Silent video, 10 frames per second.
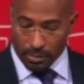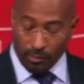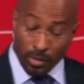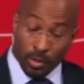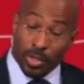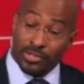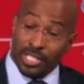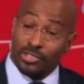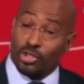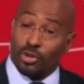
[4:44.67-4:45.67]
Well, it's
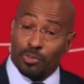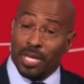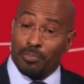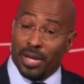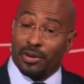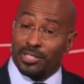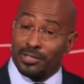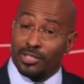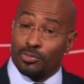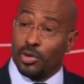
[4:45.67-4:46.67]
easier to be a parent this
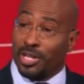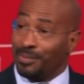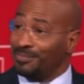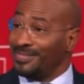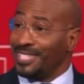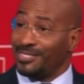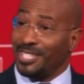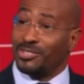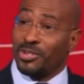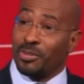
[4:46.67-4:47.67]
morning. It's
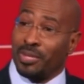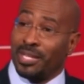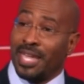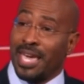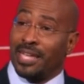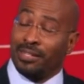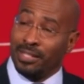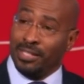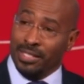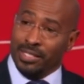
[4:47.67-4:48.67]
easier to be a dad.
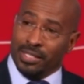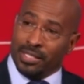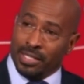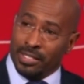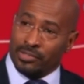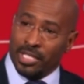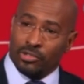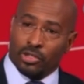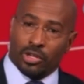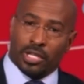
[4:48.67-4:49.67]
It's
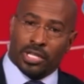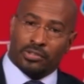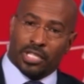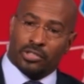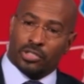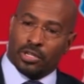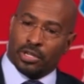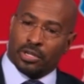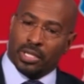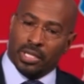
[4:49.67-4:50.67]
easier it's easier
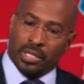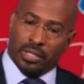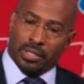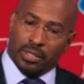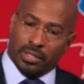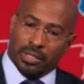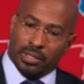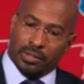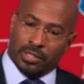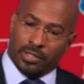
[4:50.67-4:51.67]

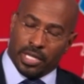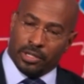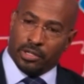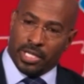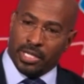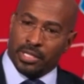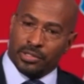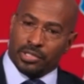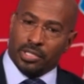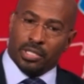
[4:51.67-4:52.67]
to tell your kids
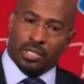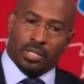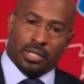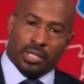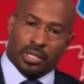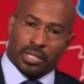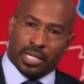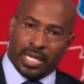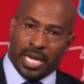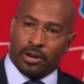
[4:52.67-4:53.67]

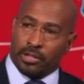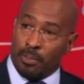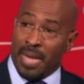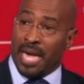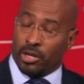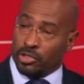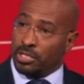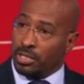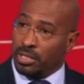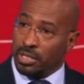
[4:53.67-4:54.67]
character matters.
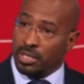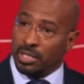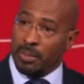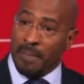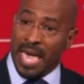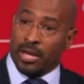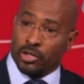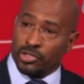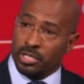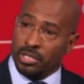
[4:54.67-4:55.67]
It matters.
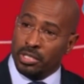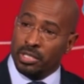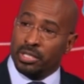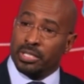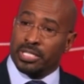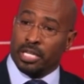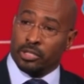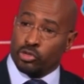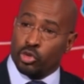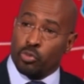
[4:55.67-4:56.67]
Telling the
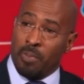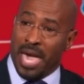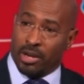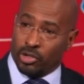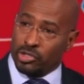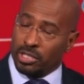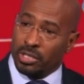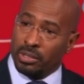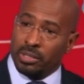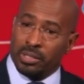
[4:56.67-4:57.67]
truth matters.
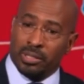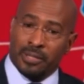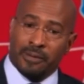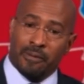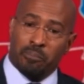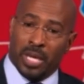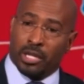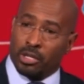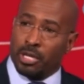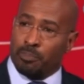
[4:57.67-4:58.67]
Being a
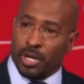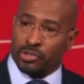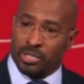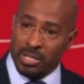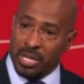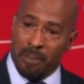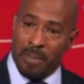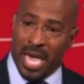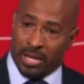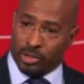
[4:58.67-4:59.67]
good person
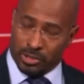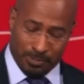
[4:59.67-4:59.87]
matters.